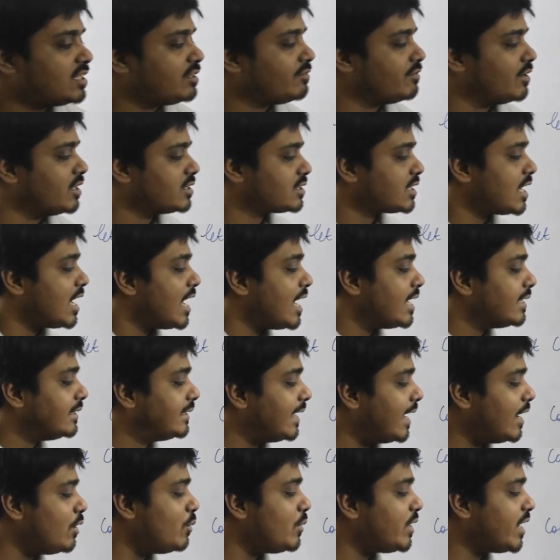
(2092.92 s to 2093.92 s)
inverse.
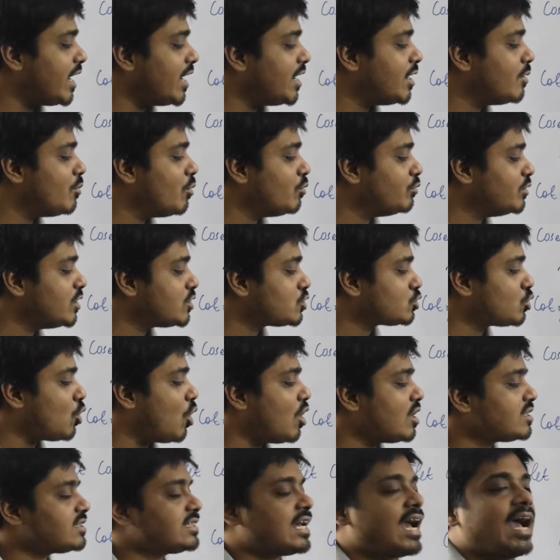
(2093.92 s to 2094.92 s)
Then we can remove this
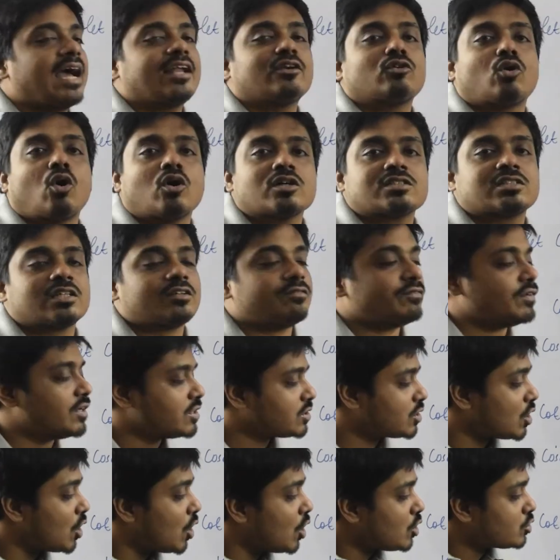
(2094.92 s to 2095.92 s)
cos and cos
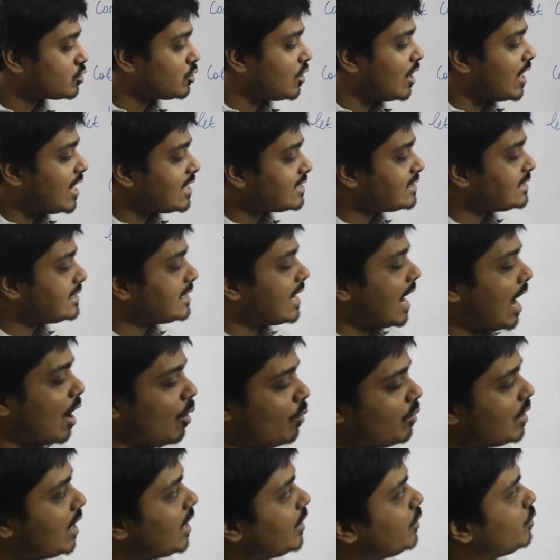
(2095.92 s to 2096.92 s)
inverse. So let us see how
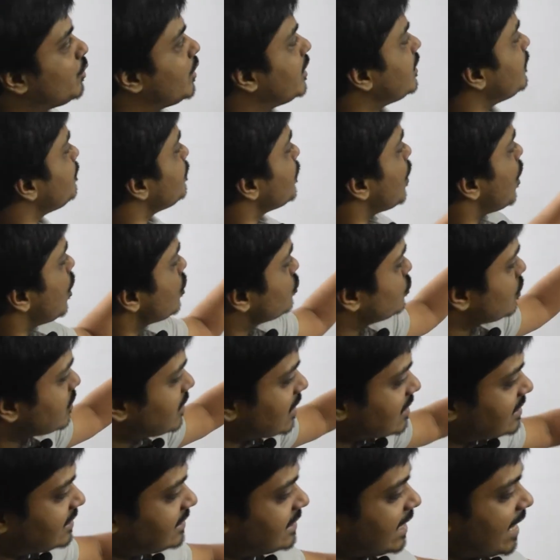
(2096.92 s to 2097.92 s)
will I do it. So
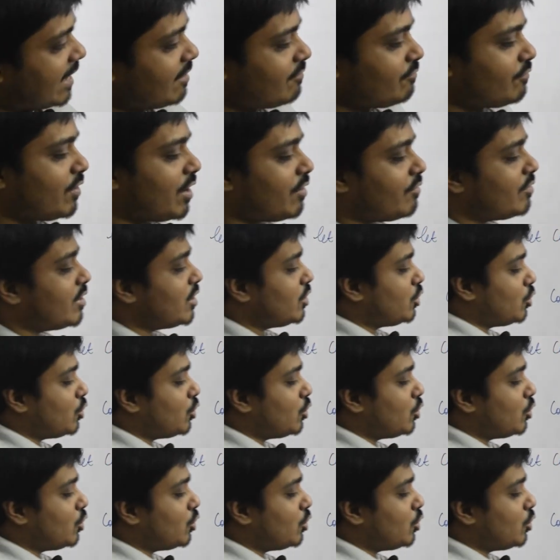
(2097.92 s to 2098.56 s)
the same way we'll